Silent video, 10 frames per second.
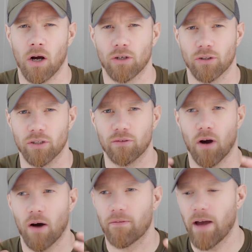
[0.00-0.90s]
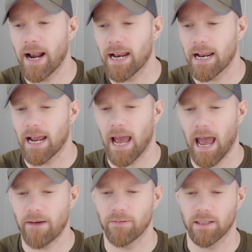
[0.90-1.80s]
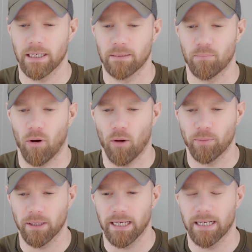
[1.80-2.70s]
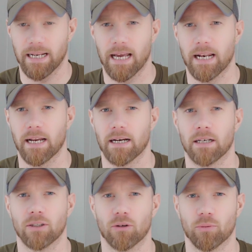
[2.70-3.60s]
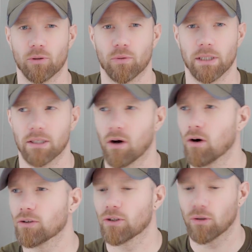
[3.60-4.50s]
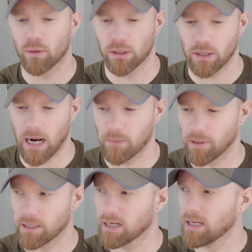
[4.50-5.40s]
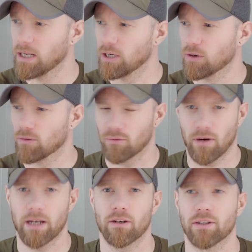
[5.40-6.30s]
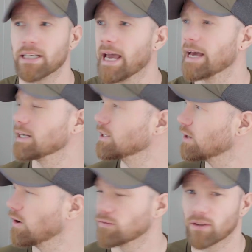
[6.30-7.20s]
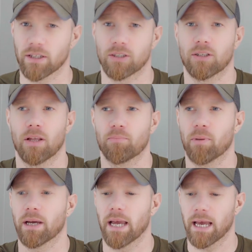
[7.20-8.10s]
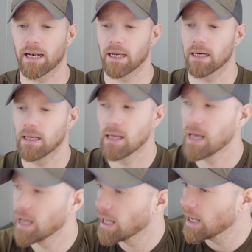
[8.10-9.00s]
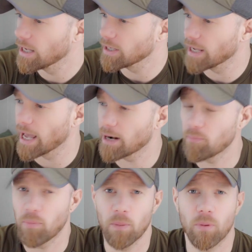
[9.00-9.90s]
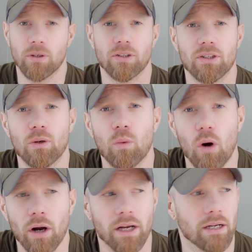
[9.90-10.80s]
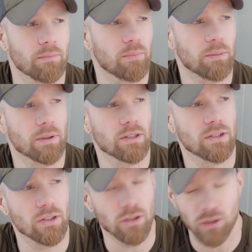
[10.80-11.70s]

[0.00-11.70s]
So you've got a very heavily populated area, you know, between Oslo and Drammen, you know, right on the edge of this big area. Yet people can still work it, people can still